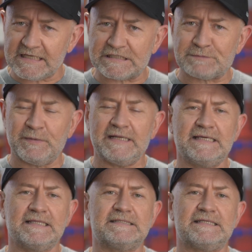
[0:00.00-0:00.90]

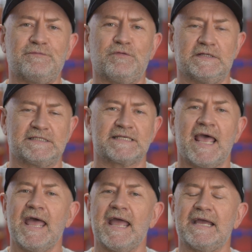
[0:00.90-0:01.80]
Splitting the difference
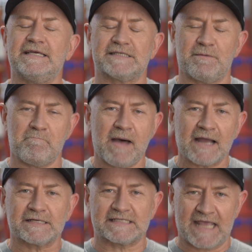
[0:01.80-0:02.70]
is a
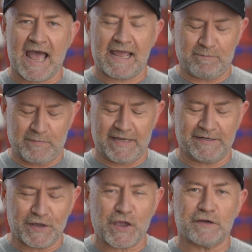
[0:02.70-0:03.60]
mug's game
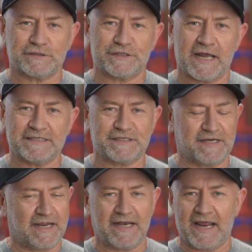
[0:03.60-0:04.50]
in
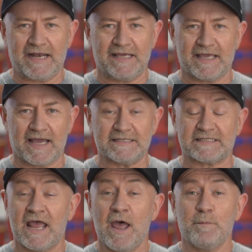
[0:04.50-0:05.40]
negotiation in any case,